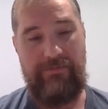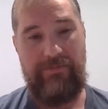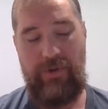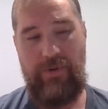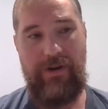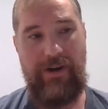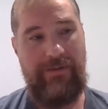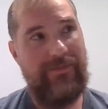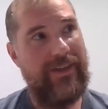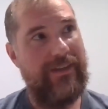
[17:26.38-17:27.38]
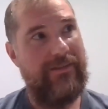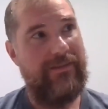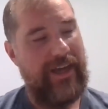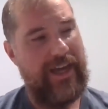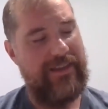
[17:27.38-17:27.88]
Or,
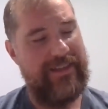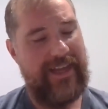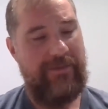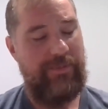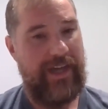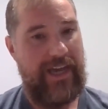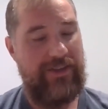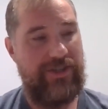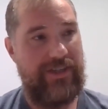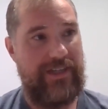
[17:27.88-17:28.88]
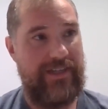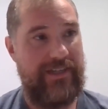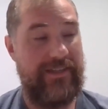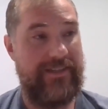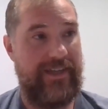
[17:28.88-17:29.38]
hey, this application
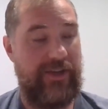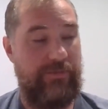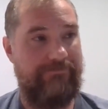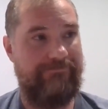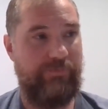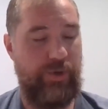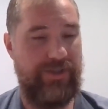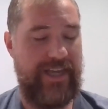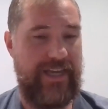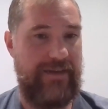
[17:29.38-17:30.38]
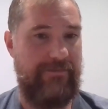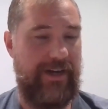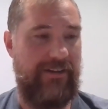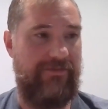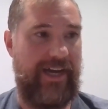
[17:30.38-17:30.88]
is, we're seeing it
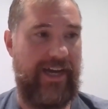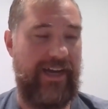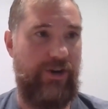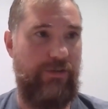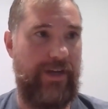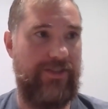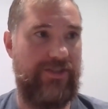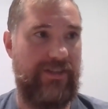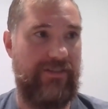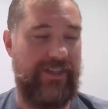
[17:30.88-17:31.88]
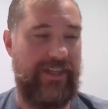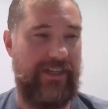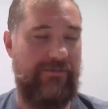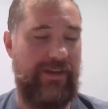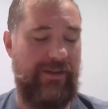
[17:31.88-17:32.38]
modify a whole bunch of
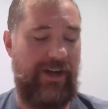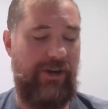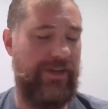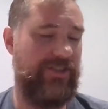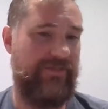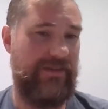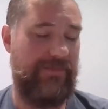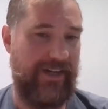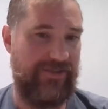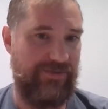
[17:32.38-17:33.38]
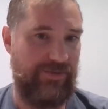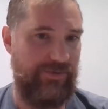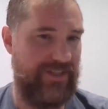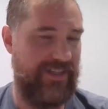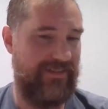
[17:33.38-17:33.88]
inbox
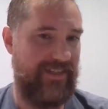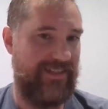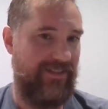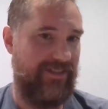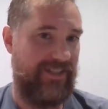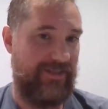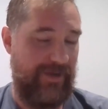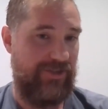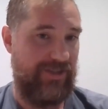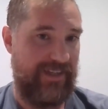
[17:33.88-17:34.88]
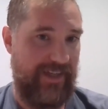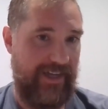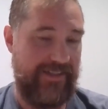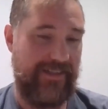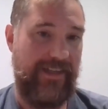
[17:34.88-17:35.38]
rules. This looks suspicious to
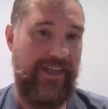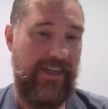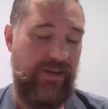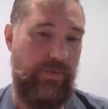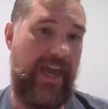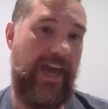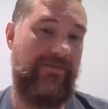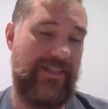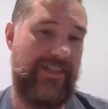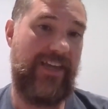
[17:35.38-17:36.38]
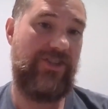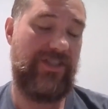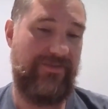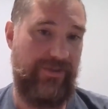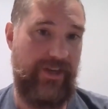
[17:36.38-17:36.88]
us. We have
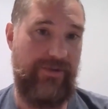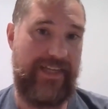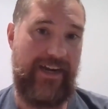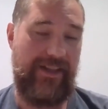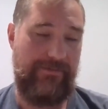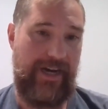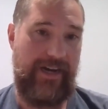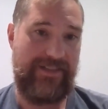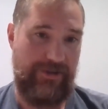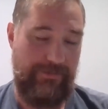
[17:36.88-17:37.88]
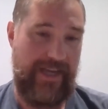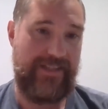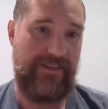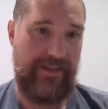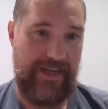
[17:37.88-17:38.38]
detections for those out of the box that are
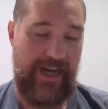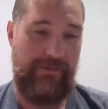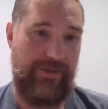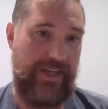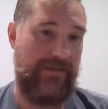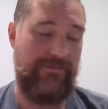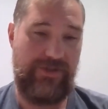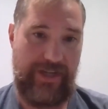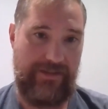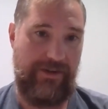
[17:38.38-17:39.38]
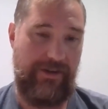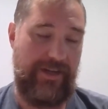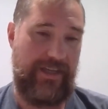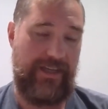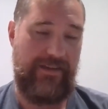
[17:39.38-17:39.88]
based on anomaly and machine
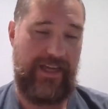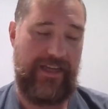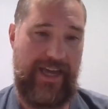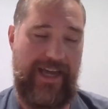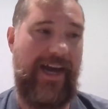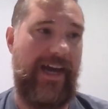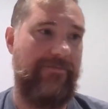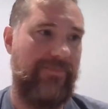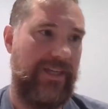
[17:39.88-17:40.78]
learning and AI.